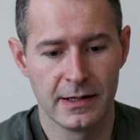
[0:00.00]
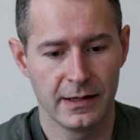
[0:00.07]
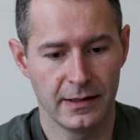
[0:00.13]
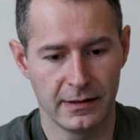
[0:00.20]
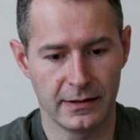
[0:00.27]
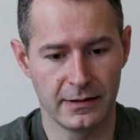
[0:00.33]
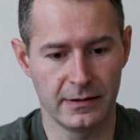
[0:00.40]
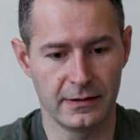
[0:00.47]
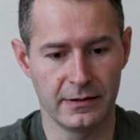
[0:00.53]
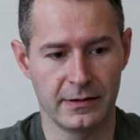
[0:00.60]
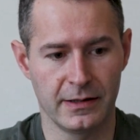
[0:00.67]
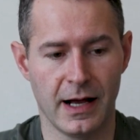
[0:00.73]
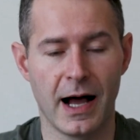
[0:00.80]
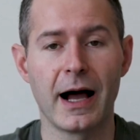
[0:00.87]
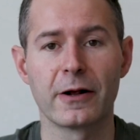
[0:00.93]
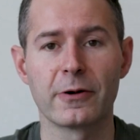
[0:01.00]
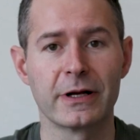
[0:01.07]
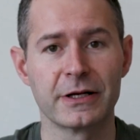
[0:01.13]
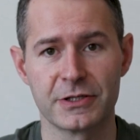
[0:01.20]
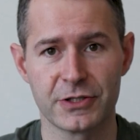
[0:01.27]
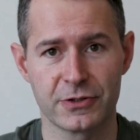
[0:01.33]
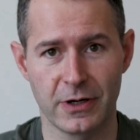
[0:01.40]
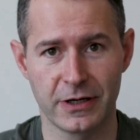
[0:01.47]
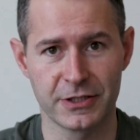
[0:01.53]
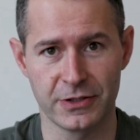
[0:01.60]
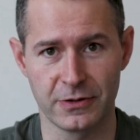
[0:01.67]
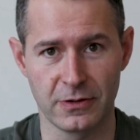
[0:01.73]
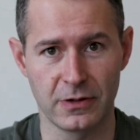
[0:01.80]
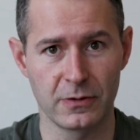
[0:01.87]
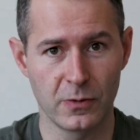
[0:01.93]
hiring
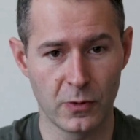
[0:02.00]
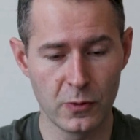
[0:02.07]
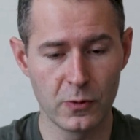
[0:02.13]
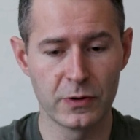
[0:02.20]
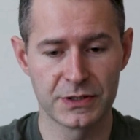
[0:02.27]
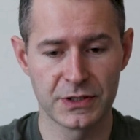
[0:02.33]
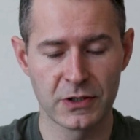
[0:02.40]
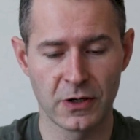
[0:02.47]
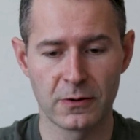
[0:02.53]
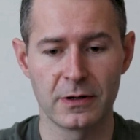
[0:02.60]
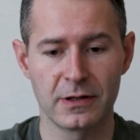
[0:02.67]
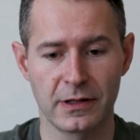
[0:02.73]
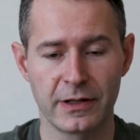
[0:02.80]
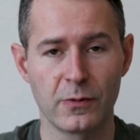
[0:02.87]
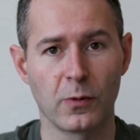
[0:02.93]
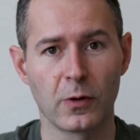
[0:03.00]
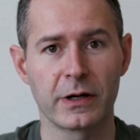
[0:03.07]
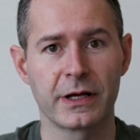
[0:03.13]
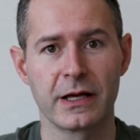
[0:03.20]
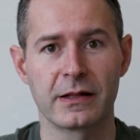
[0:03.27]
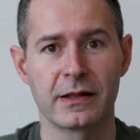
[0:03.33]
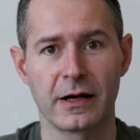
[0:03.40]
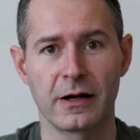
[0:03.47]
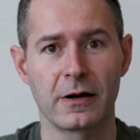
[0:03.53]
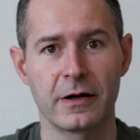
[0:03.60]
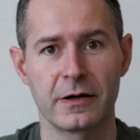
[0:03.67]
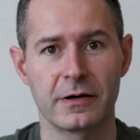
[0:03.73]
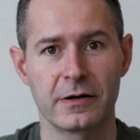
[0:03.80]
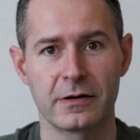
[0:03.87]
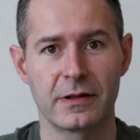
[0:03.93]
structure, or who was currently working there,
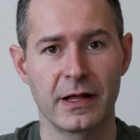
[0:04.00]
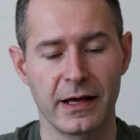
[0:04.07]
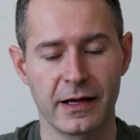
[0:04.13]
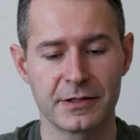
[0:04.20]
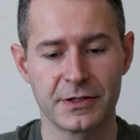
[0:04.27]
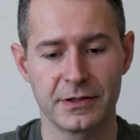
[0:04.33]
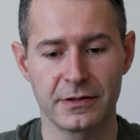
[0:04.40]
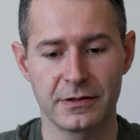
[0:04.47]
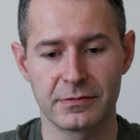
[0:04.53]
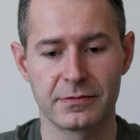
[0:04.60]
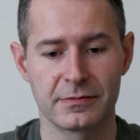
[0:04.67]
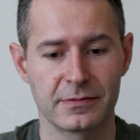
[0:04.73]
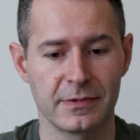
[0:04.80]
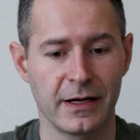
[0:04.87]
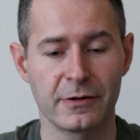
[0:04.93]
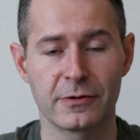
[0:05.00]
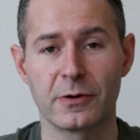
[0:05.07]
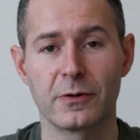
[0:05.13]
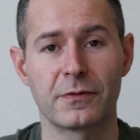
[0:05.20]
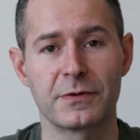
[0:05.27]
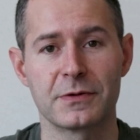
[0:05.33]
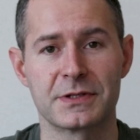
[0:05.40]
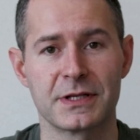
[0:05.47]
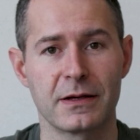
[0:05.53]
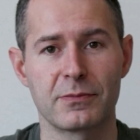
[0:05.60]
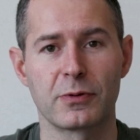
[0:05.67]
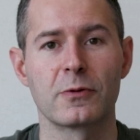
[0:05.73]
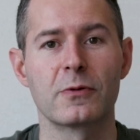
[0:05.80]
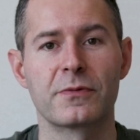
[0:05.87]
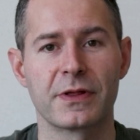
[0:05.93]
and they had to, I don't know if you'd say
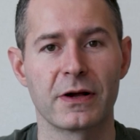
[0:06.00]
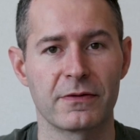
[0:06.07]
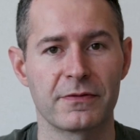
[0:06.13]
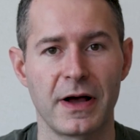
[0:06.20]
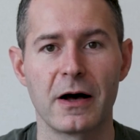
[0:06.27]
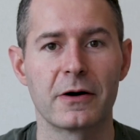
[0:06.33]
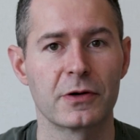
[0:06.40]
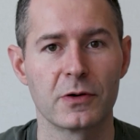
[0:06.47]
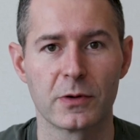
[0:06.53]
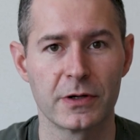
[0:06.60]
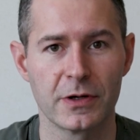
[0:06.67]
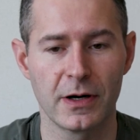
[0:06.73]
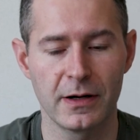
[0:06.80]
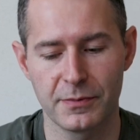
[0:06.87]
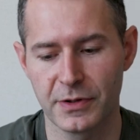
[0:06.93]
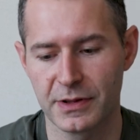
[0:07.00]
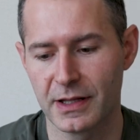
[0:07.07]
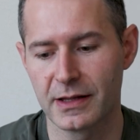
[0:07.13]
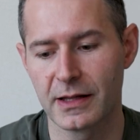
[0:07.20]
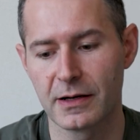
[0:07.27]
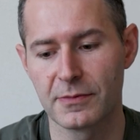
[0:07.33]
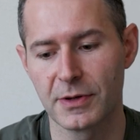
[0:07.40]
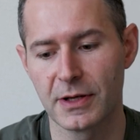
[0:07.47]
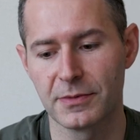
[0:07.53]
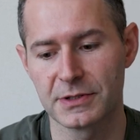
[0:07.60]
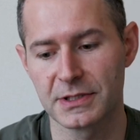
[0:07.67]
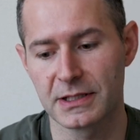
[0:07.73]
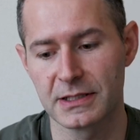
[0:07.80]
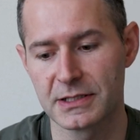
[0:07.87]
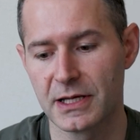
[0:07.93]
prove their value or not, but then they'd be able
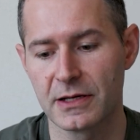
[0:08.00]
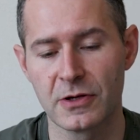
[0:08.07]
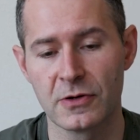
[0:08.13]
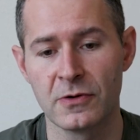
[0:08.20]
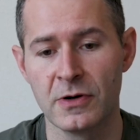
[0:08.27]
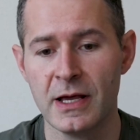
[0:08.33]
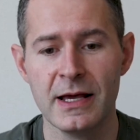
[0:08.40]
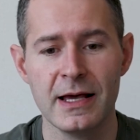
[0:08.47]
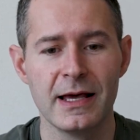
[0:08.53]
to continue.